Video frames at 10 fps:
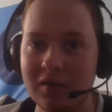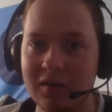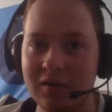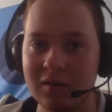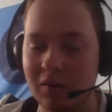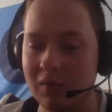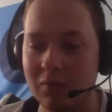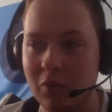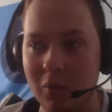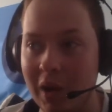You know,
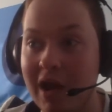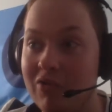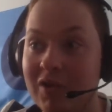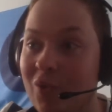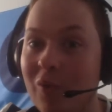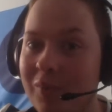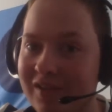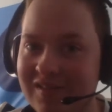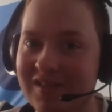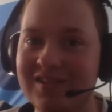we're in no
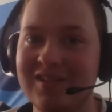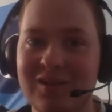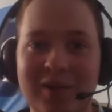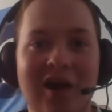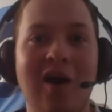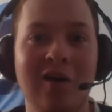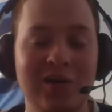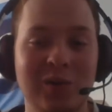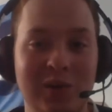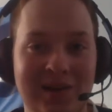position to be
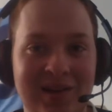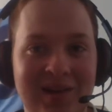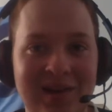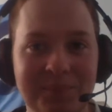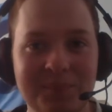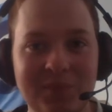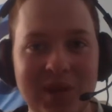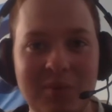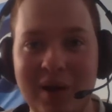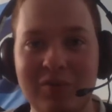arguing
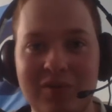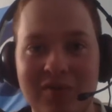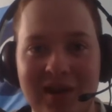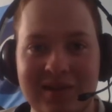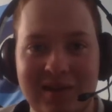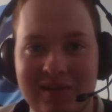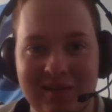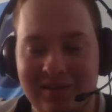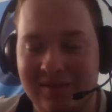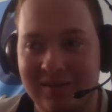about the fact
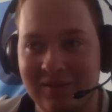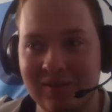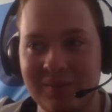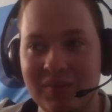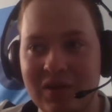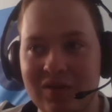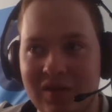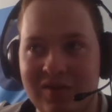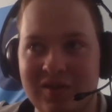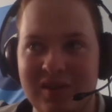that, you know,
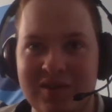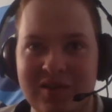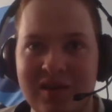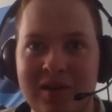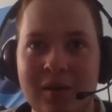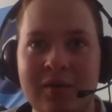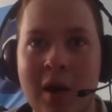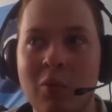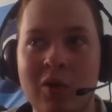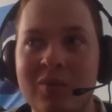
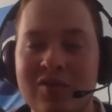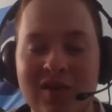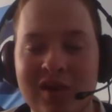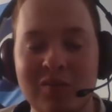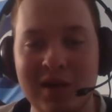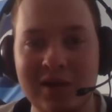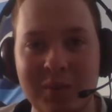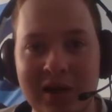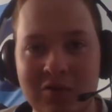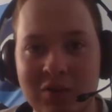there were mistakes made
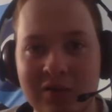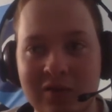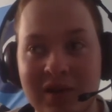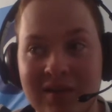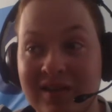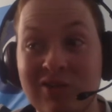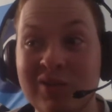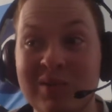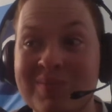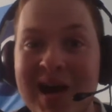by the Swansea defence. It
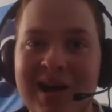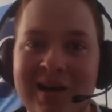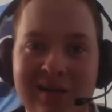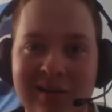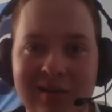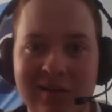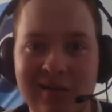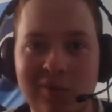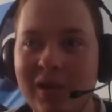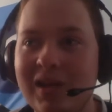doesn't matter.
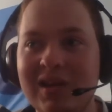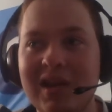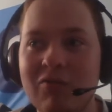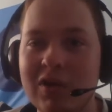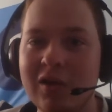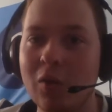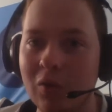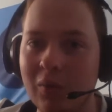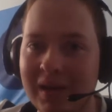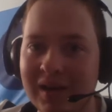We need every
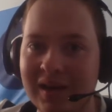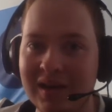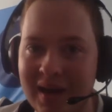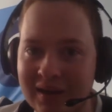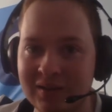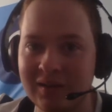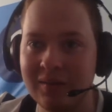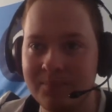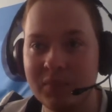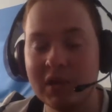goal we can get.
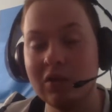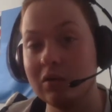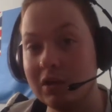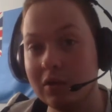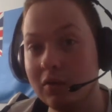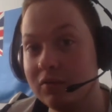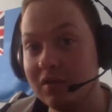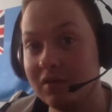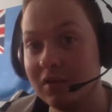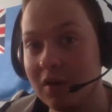Luckily enough,
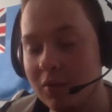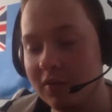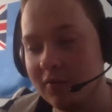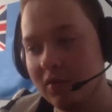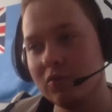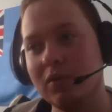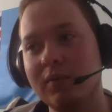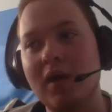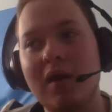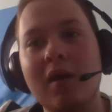Cisse got with the first
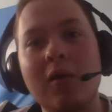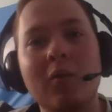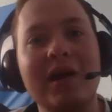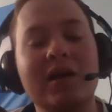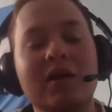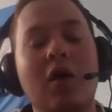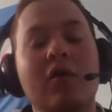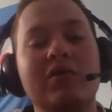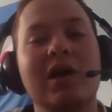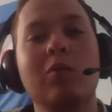one. Went in
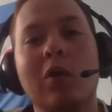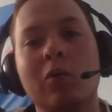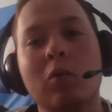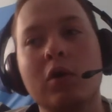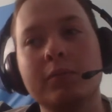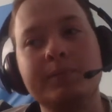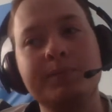half time 1-1.